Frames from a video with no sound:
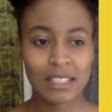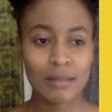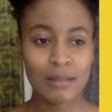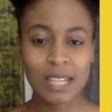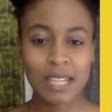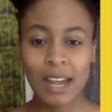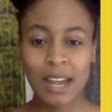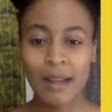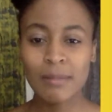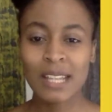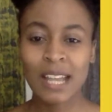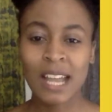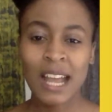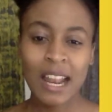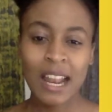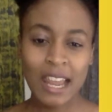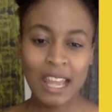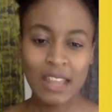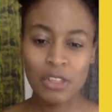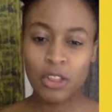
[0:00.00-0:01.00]
Sometimes,
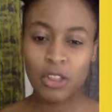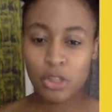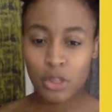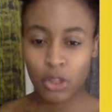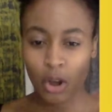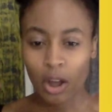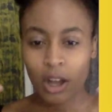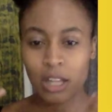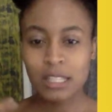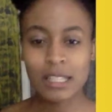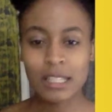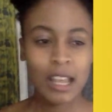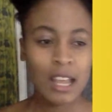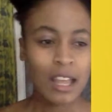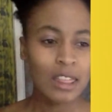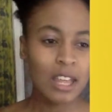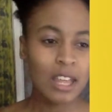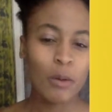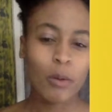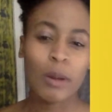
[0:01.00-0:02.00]
like the thoughts
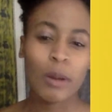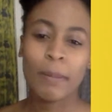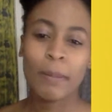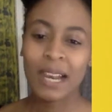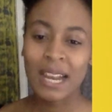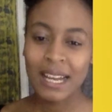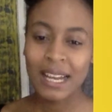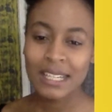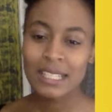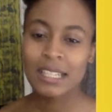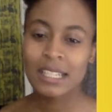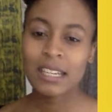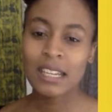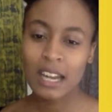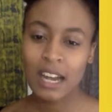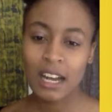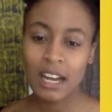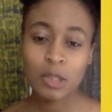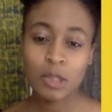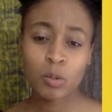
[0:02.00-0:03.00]
that were planted
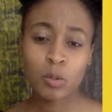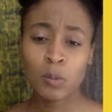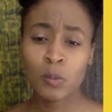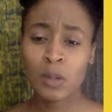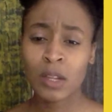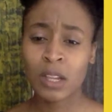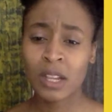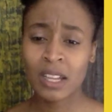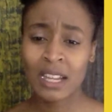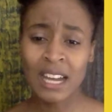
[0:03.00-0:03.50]
in us when we